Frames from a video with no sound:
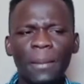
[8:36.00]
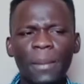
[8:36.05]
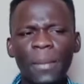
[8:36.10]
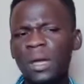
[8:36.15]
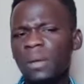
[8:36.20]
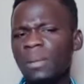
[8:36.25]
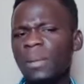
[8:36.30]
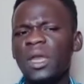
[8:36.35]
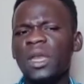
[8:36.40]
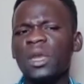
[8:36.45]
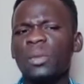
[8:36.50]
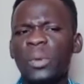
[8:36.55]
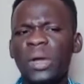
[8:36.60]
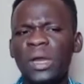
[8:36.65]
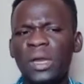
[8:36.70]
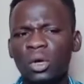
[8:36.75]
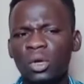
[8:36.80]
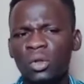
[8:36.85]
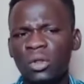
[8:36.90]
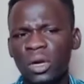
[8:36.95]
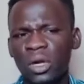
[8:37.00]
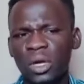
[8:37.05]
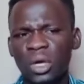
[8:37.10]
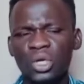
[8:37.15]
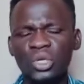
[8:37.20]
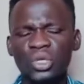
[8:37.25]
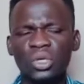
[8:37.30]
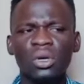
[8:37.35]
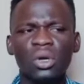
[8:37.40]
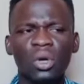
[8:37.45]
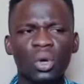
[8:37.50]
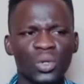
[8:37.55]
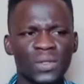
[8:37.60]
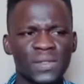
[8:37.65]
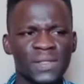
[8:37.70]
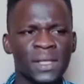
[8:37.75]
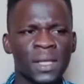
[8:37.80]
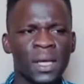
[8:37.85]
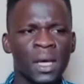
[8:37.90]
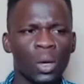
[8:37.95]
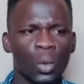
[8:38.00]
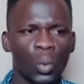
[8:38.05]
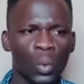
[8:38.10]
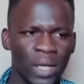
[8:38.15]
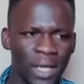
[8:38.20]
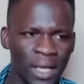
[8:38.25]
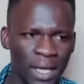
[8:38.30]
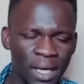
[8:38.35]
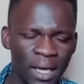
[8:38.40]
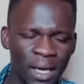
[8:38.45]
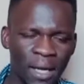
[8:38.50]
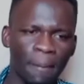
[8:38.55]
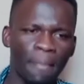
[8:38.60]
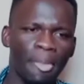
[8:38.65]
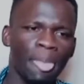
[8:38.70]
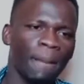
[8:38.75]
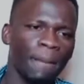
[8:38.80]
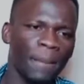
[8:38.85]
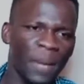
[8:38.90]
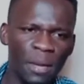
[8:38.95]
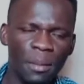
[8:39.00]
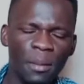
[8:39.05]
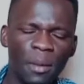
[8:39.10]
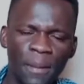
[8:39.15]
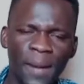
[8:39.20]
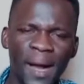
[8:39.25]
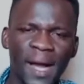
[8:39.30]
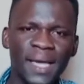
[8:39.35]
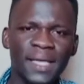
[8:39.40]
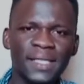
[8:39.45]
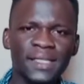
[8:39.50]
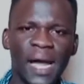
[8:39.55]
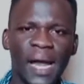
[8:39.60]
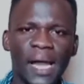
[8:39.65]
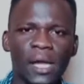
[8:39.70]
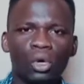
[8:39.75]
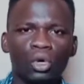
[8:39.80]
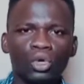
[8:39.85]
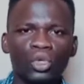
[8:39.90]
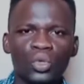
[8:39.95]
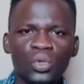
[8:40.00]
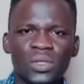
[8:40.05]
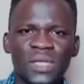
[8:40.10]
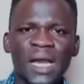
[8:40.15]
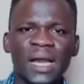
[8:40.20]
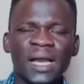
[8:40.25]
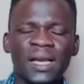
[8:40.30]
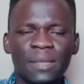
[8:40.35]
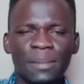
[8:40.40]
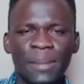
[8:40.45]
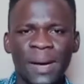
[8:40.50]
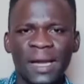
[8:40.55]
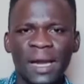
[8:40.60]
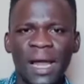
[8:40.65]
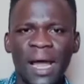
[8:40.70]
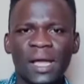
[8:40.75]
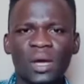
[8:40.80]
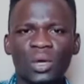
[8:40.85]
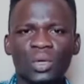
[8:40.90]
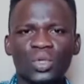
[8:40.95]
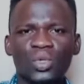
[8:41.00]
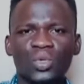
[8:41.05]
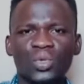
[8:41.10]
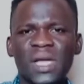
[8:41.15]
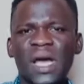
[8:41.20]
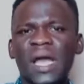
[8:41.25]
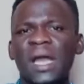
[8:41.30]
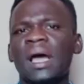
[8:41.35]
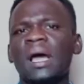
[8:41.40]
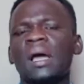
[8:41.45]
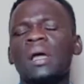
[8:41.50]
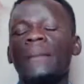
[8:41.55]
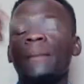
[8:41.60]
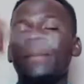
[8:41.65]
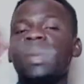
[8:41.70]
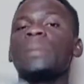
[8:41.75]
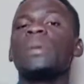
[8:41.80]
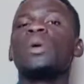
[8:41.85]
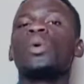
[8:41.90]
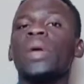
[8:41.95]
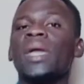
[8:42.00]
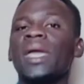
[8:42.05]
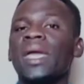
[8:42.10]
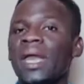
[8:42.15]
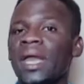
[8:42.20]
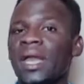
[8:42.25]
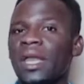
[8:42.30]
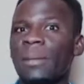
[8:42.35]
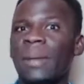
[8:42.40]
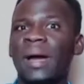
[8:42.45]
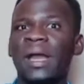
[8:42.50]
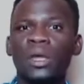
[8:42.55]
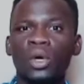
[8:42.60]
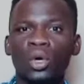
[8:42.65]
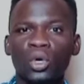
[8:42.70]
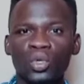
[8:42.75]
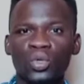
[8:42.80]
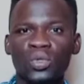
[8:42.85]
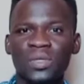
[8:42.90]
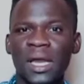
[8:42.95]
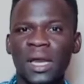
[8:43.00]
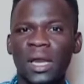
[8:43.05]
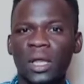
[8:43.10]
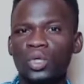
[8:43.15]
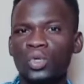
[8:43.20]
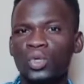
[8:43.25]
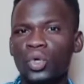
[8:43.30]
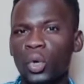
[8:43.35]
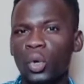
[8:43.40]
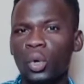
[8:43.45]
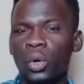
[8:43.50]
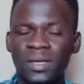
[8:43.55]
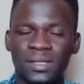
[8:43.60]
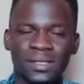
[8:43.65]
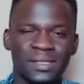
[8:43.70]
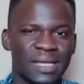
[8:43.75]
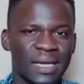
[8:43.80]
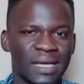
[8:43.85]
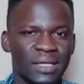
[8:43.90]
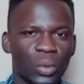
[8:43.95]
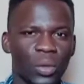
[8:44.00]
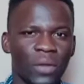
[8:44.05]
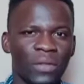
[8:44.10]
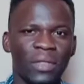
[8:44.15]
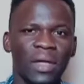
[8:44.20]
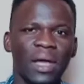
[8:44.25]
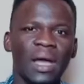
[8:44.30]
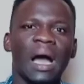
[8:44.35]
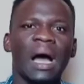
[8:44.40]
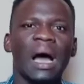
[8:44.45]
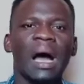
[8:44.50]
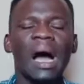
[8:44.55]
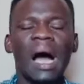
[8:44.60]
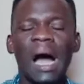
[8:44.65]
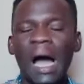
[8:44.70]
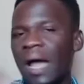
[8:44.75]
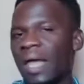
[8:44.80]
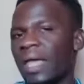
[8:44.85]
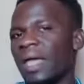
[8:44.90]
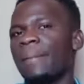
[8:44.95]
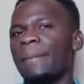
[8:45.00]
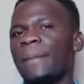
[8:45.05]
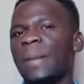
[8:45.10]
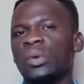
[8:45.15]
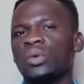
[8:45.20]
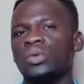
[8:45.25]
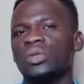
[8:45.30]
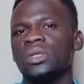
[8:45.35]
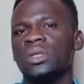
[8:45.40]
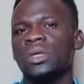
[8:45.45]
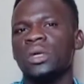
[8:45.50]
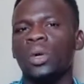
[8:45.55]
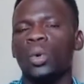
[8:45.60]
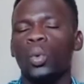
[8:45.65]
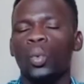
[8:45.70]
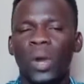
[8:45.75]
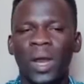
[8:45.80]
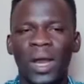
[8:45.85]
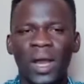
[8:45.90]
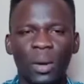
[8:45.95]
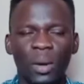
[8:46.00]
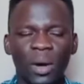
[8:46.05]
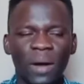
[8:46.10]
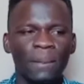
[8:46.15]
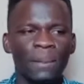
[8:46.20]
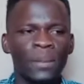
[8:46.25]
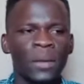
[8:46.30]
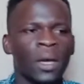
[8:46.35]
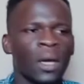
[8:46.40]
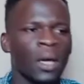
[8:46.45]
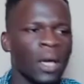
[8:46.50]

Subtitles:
Maybe depending on the location, because kwingine, maybe market haiko juu sana, demand haiko juu sana, maybe kwingine demand iko juu sana, so you'll start with a higher amount. Unaelewa?